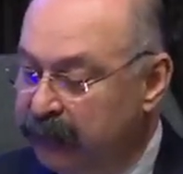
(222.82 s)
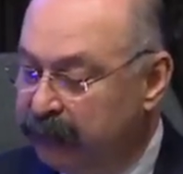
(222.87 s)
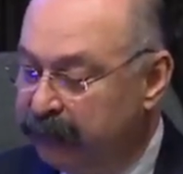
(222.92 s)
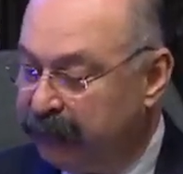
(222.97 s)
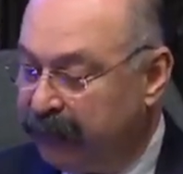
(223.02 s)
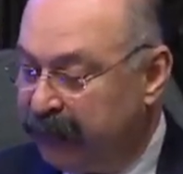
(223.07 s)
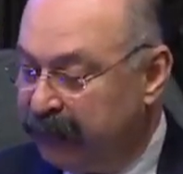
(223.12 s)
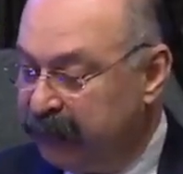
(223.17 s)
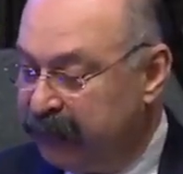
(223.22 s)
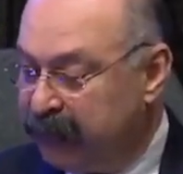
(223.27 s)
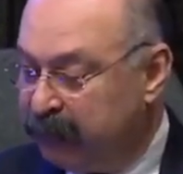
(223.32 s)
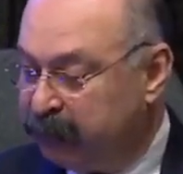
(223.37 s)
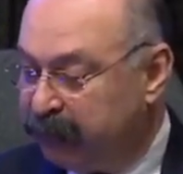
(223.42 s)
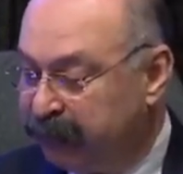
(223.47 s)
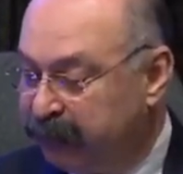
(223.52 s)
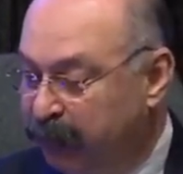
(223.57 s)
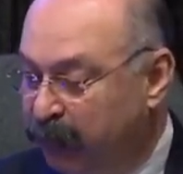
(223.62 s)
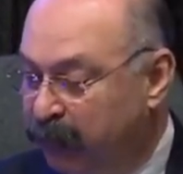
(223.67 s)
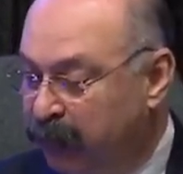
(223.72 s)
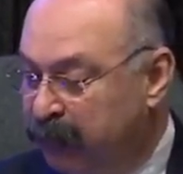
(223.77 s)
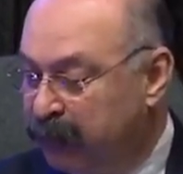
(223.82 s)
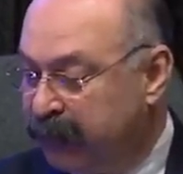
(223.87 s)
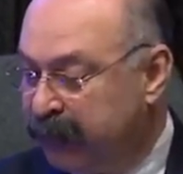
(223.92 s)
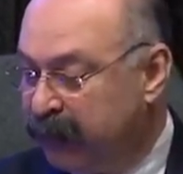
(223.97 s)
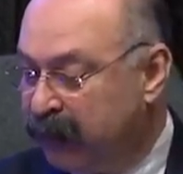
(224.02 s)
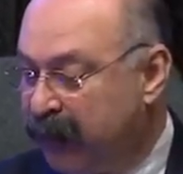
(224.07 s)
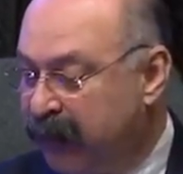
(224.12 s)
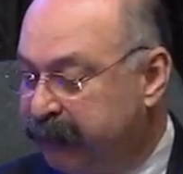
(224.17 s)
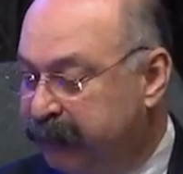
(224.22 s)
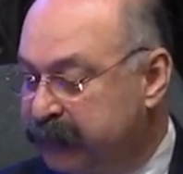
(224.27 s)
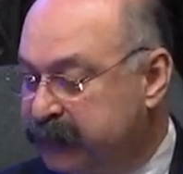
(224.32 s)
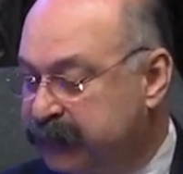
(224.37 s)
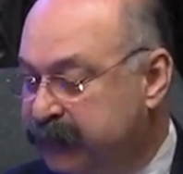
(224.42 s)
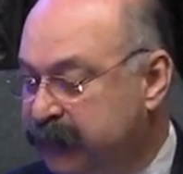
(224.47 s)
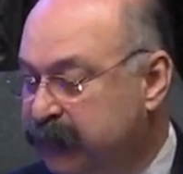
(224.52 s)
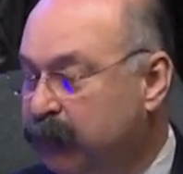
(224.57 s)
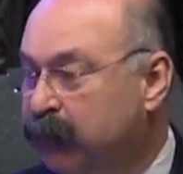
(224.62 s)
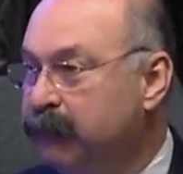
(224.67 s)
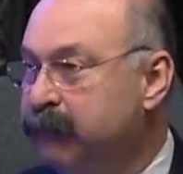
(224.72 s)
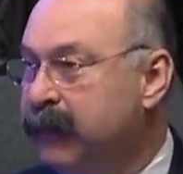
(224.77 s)
Finally, number 4, an
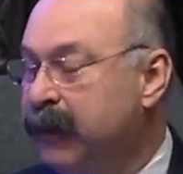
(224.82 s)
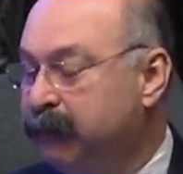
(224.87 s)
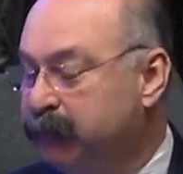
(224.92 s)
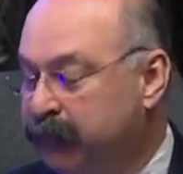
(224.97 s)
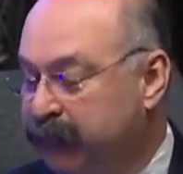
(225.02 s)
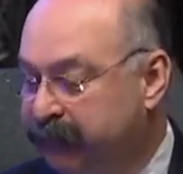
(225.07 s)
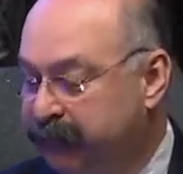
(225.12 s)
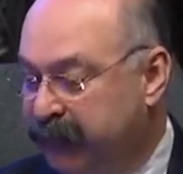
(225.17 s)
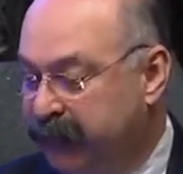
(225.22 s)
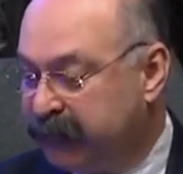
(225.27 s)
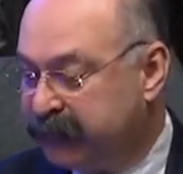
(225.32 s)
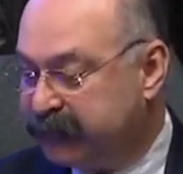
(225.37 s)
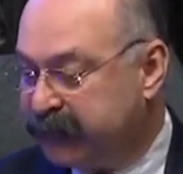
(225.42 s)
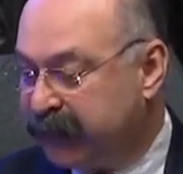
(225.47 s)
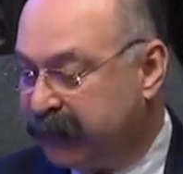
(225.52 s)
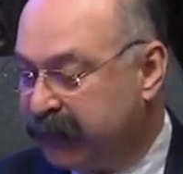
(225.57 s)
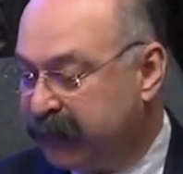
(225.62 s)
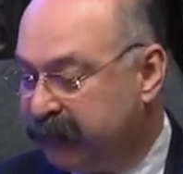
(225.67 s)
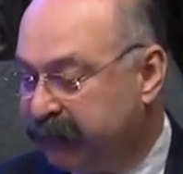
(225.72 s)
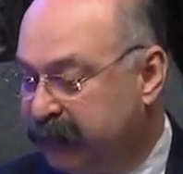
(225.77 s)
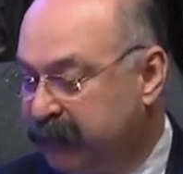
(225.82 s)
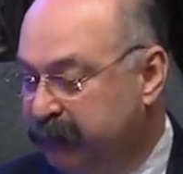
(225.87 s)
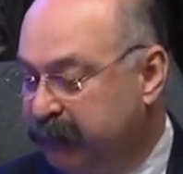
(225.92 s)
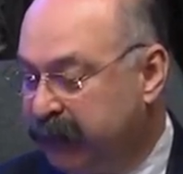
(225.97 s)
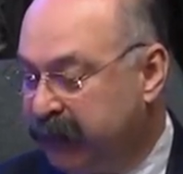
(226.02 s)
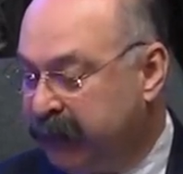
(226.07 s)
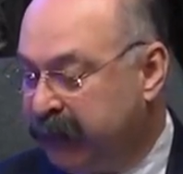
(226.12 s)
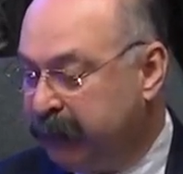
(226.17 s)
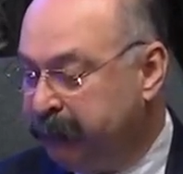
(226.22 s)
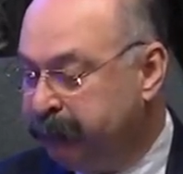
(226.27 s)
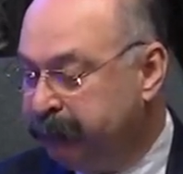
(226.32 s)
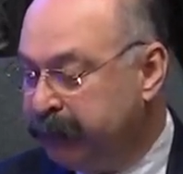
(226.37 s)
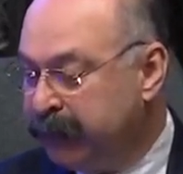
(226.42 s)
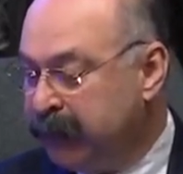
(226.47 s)
officer or member of the Executive Committee